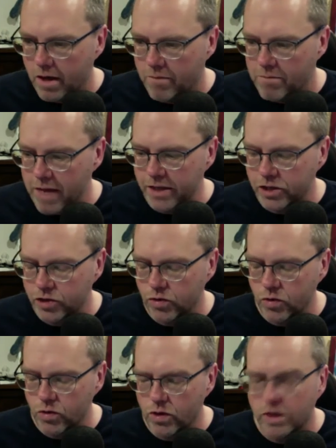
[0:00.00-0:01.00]
make
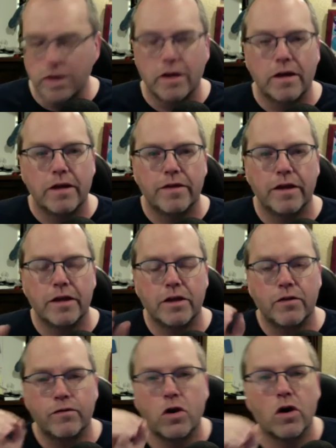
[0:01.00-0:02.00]
sure that
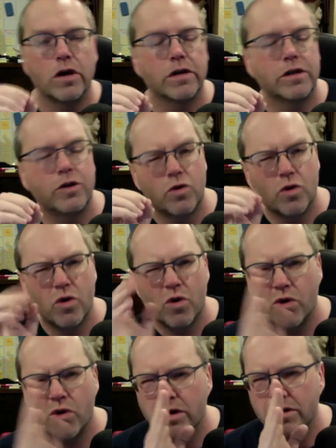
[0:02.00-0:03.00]
you've got
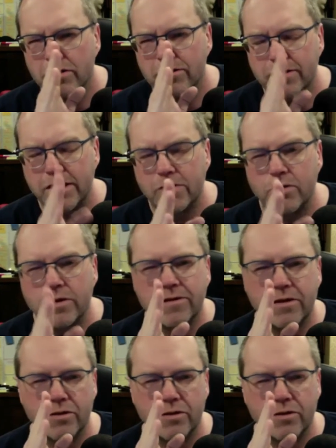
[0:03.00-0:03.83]
your sequence,